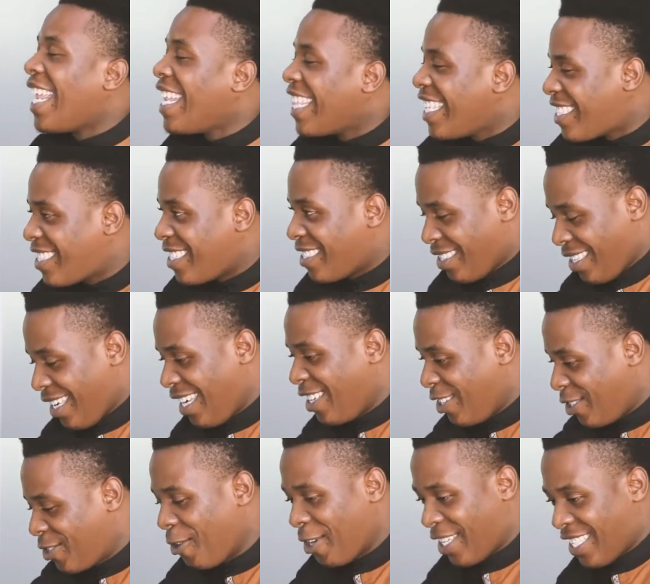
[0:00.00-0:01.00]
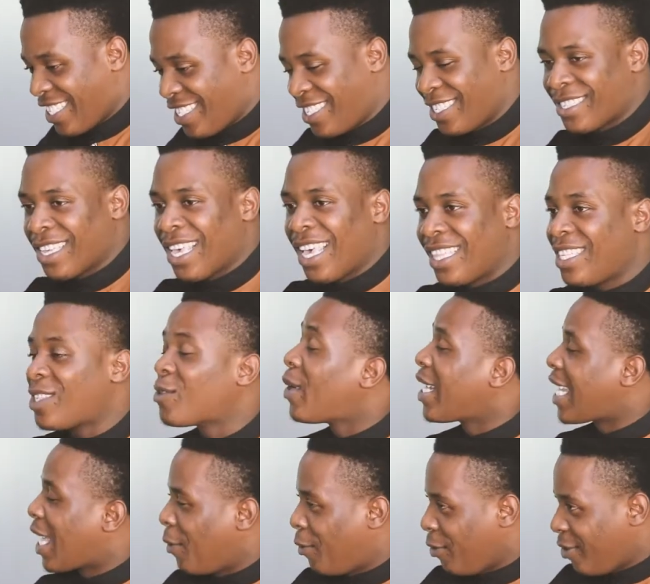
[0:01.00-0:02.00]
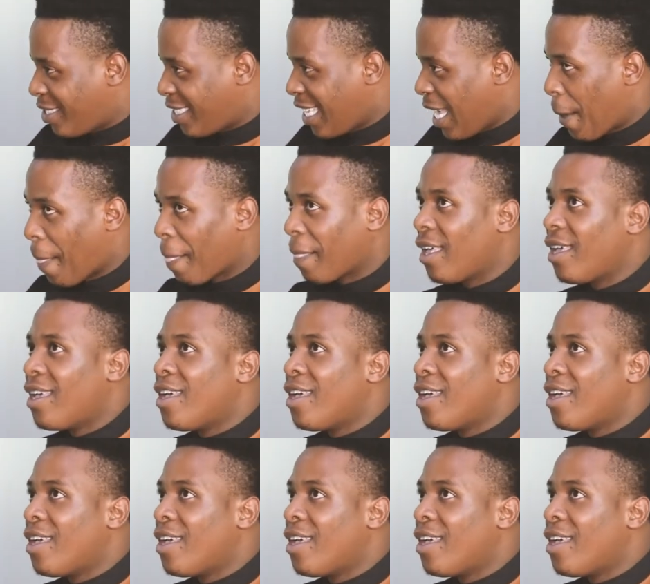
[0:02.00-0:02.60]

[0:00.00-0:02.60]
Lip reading: And this is, in short, this is what I could say.